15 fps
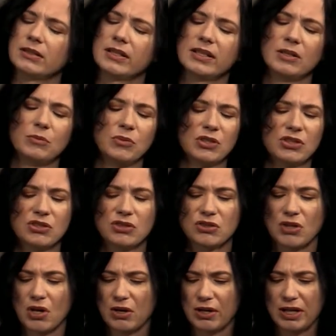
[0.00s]
Tim was
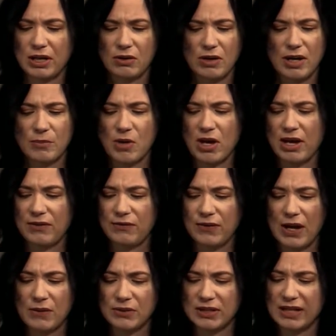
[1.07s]
sorry Grandma had
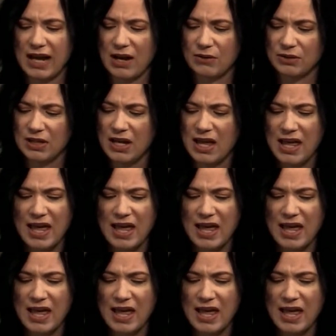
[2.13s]
found it out,